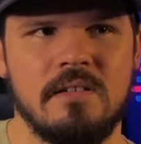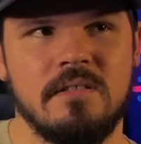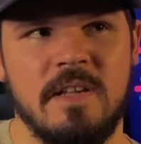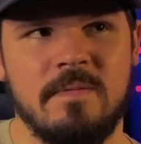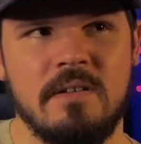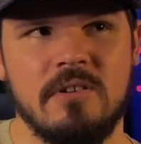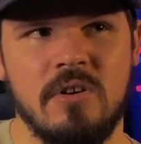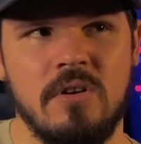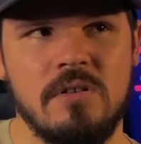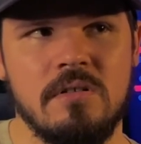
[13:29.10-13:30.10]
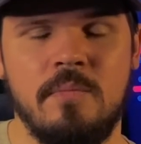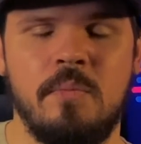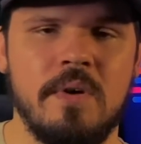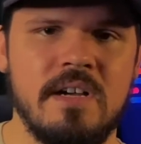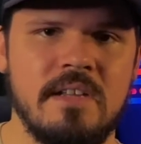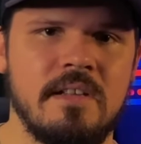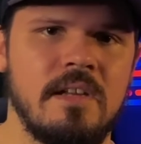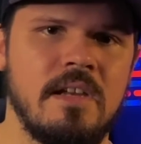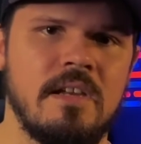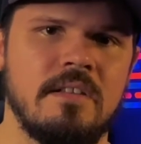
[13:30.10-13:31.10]
if I recall, but
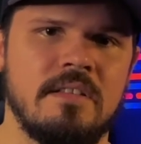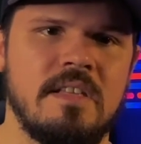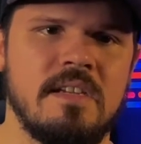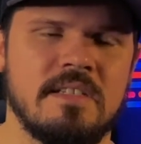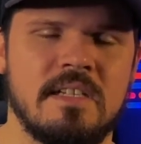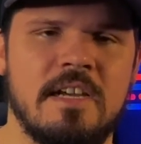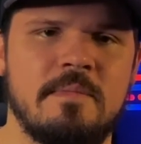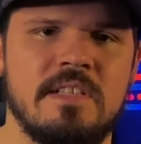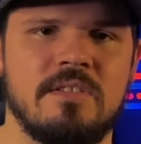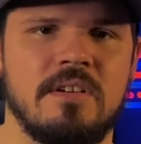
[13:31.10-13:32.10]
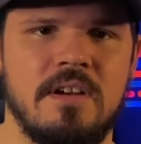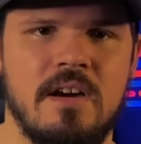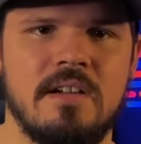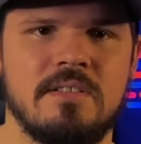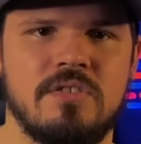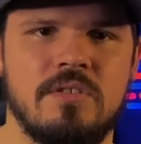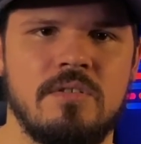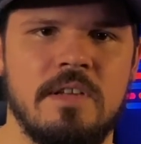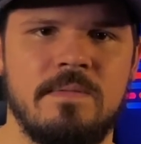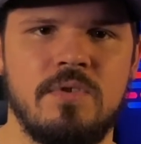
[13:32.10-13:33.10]
the assignments are not. So
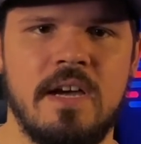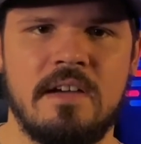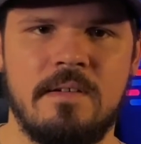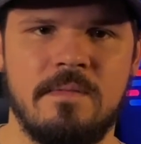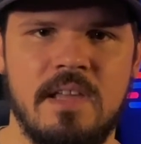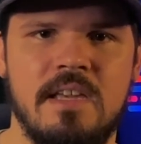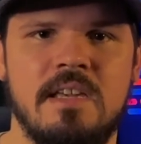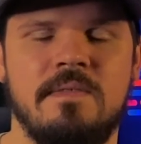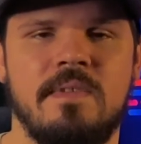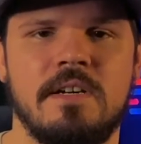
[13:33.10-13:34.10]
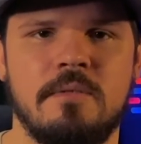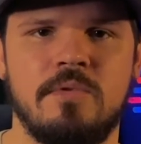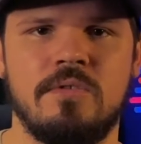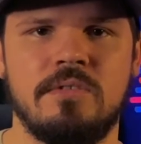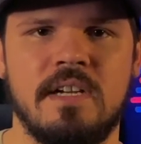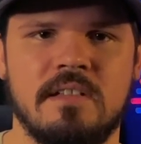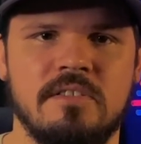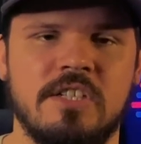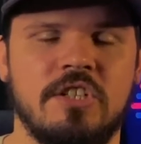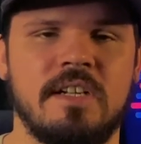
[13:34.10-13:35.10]
if you have a variable
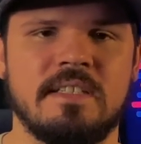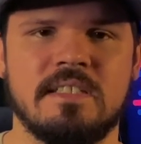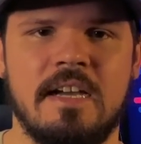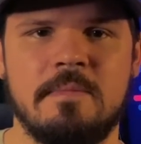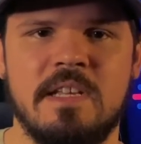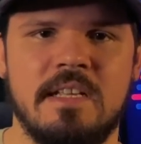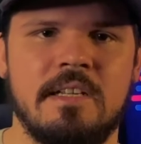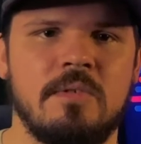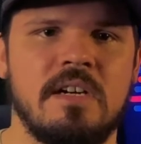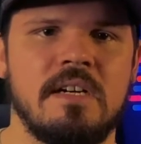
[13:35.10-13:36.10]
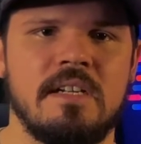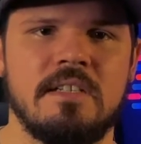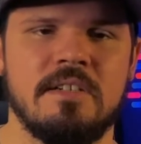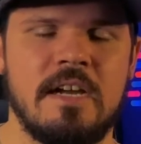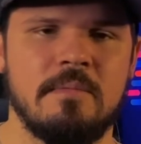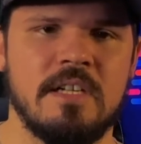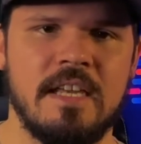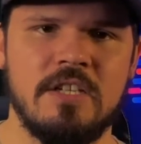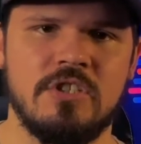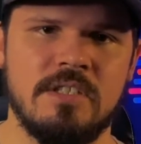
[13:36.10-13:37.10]
declaration and assignment anywhere in your
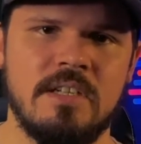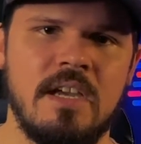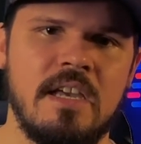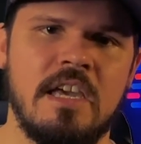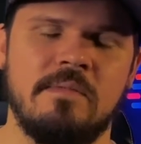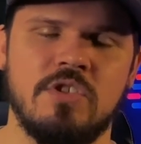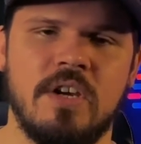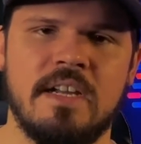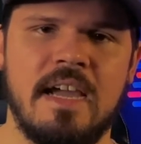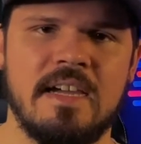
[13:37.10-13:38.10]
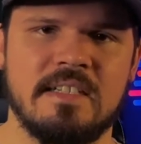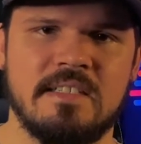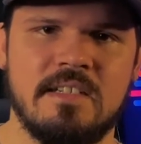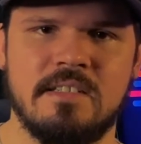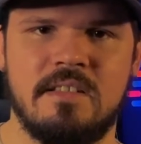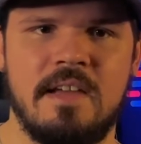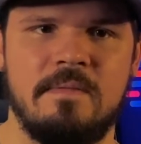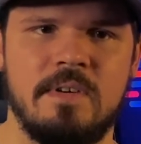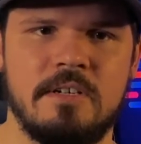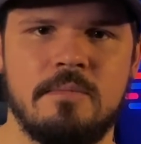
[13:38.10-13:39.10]
application, if you try to access
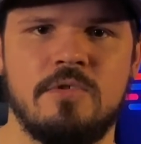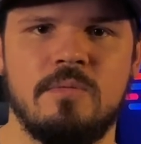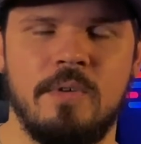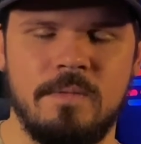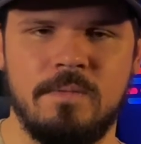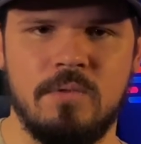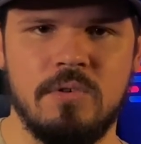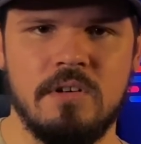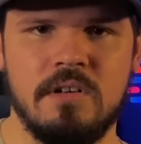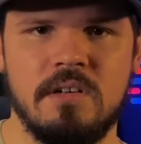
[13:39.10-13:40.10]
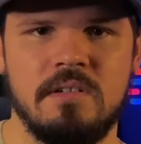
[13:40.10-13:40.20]
that variable before